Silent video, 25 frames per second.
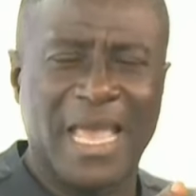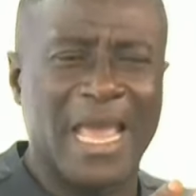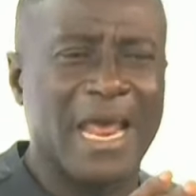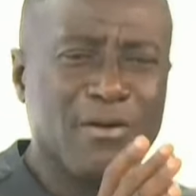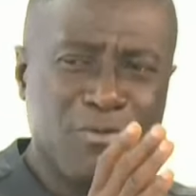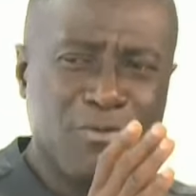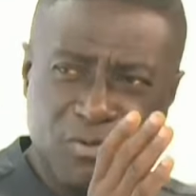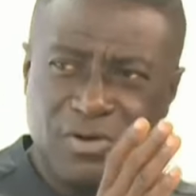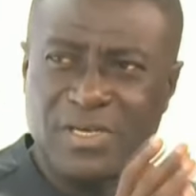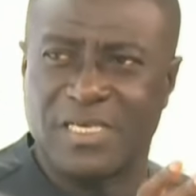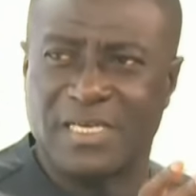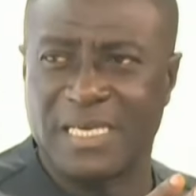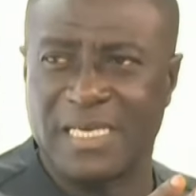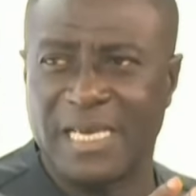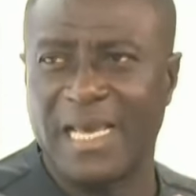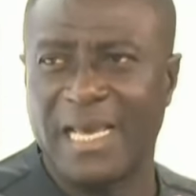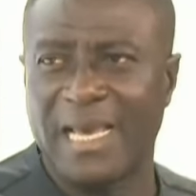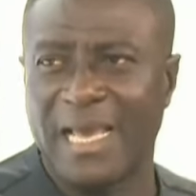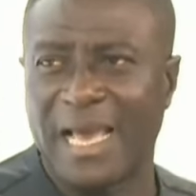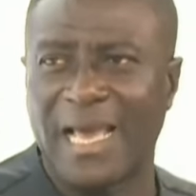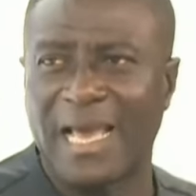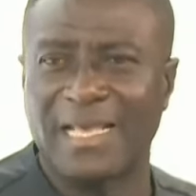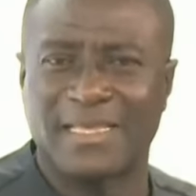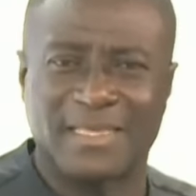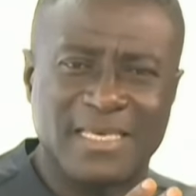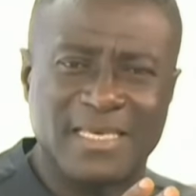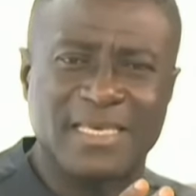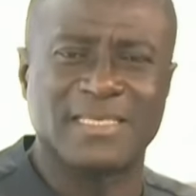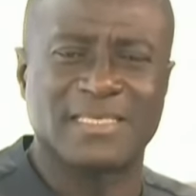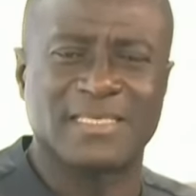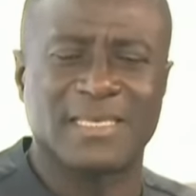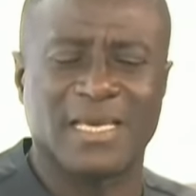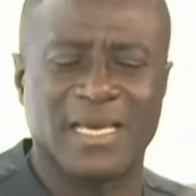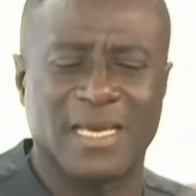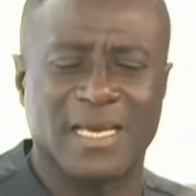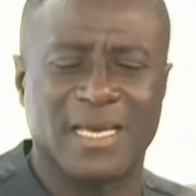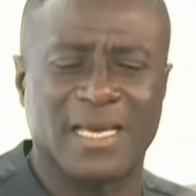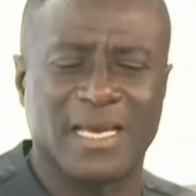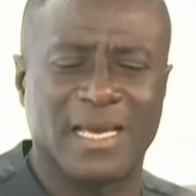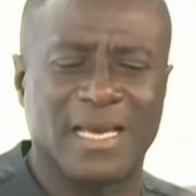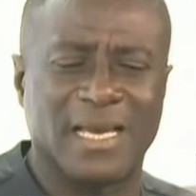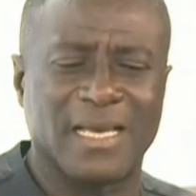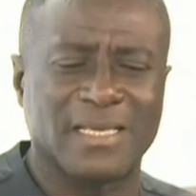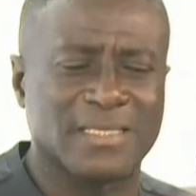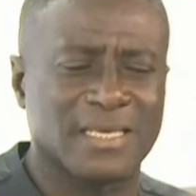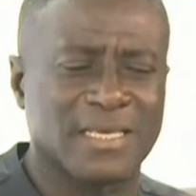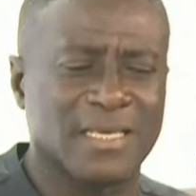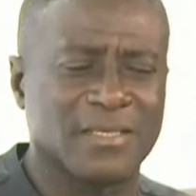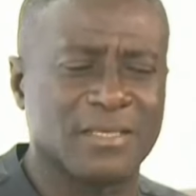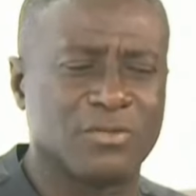And not there, I think,
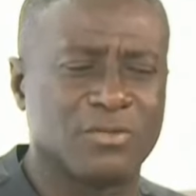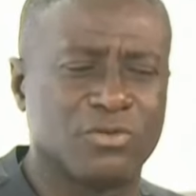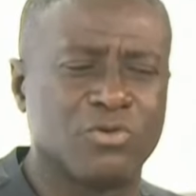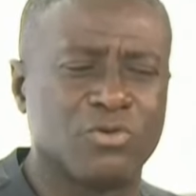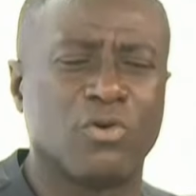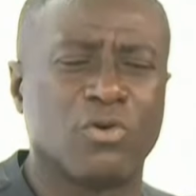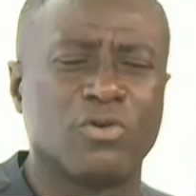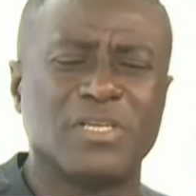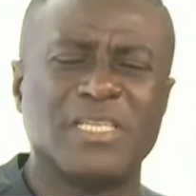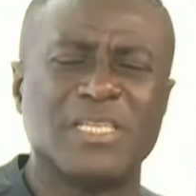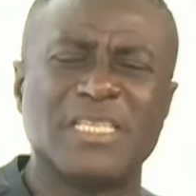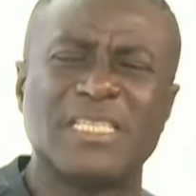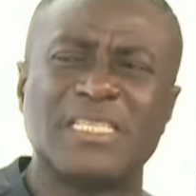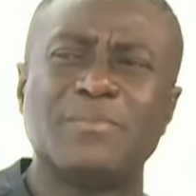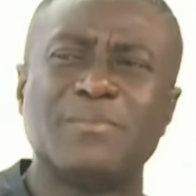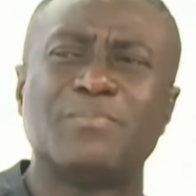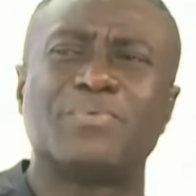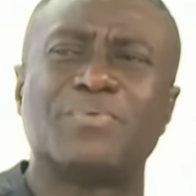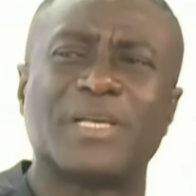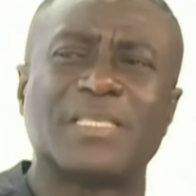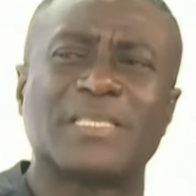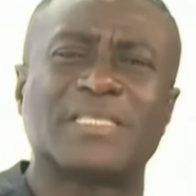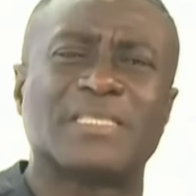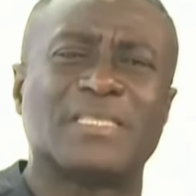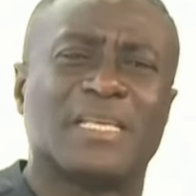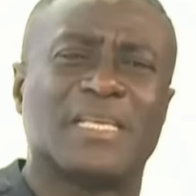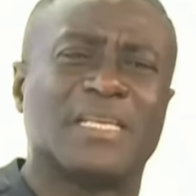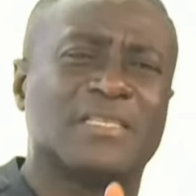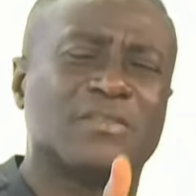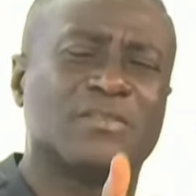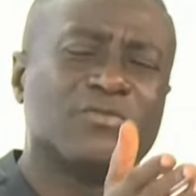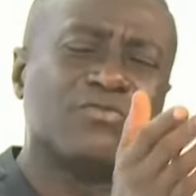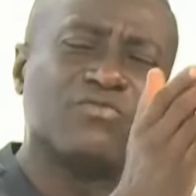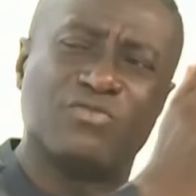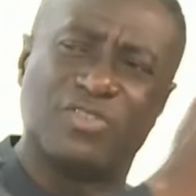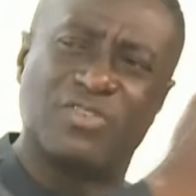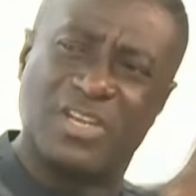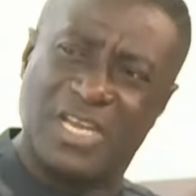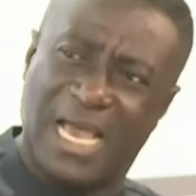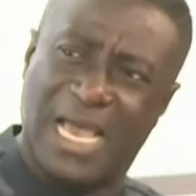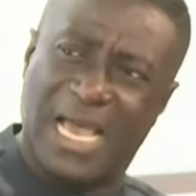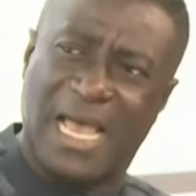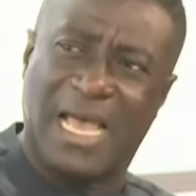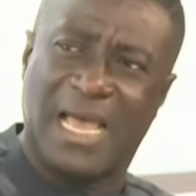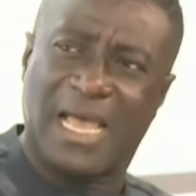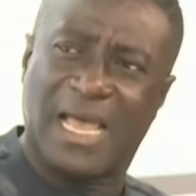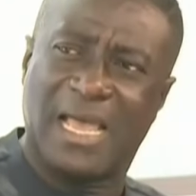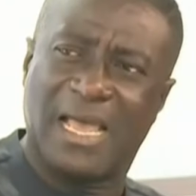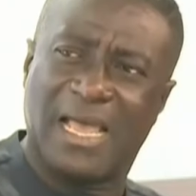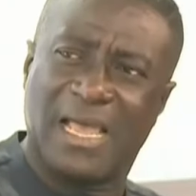I said, John, the president, we
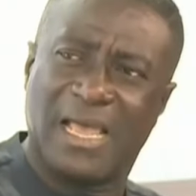are